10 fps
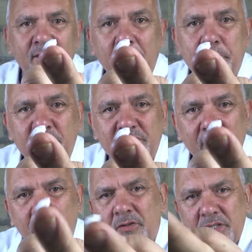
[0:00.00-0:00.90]
They say,
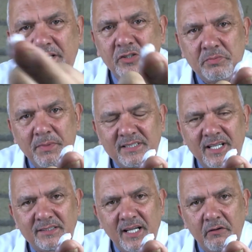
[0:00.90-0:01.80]
oh yeah, just
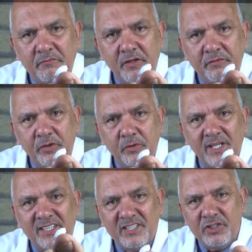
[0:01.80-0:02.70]
massage that on for a few
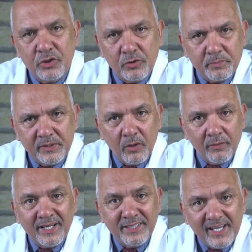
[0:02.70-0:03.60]
days, it should be
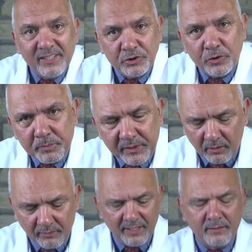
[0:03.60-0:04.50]
alright. Yeah, it should be
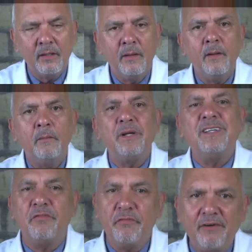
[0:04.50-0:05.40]
alright, but
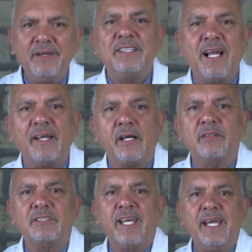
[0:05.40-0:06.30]
it's very delicate
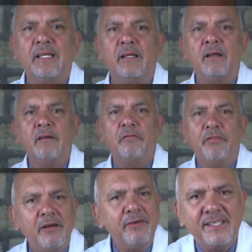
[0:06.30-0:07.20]
skin,
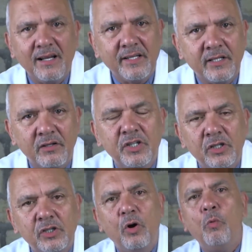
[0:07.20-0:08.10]
very delicate. You
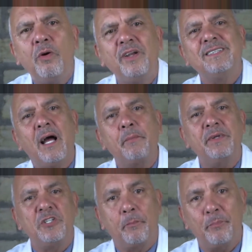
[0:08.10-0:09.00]
don't want to
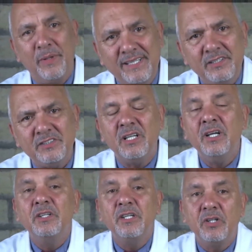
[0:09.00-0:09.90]
damage your penis,
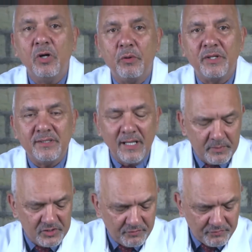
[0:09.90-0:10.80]
you don't want to
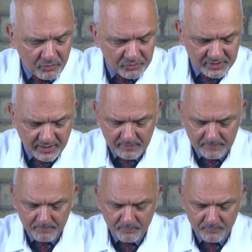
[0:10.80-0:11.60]
damage your foreskin.